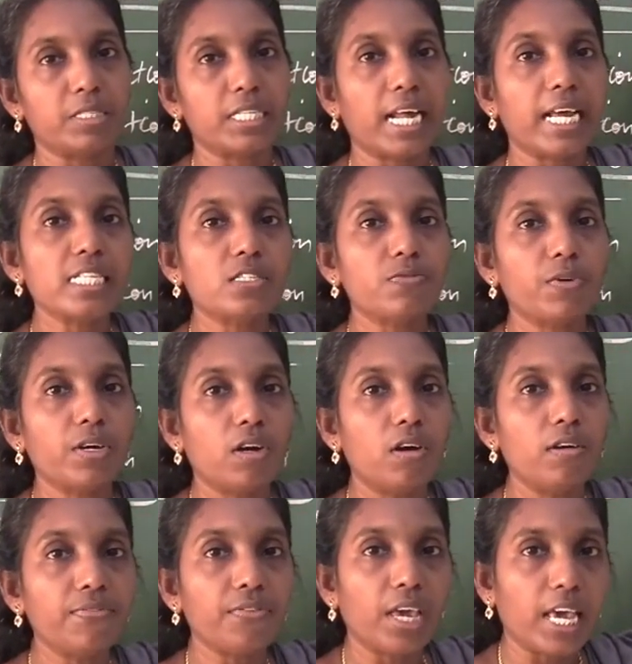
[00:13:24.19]
Transfer
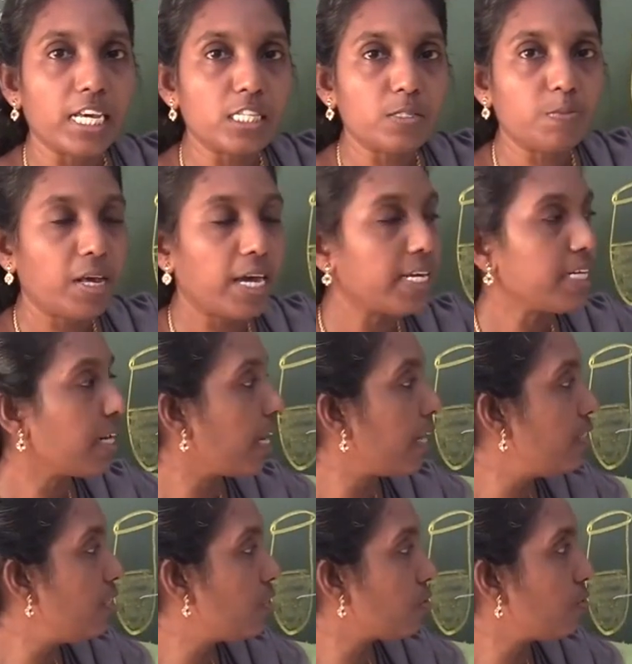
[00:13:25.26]
of explant
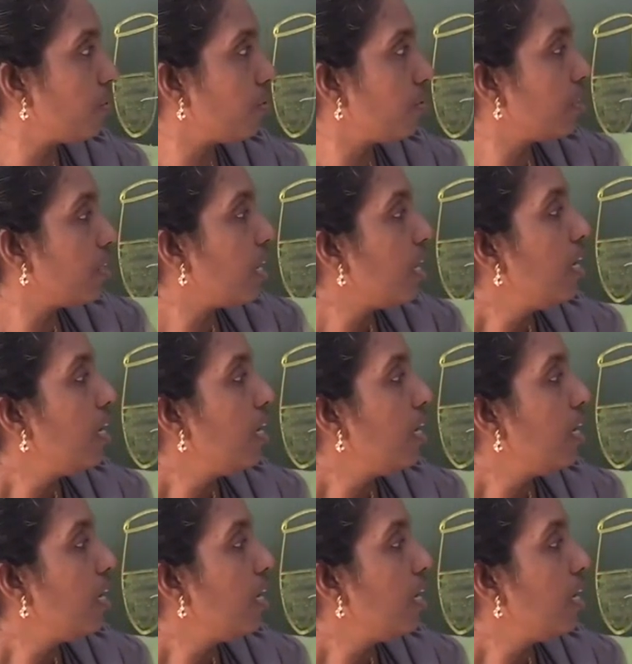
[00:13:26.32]
into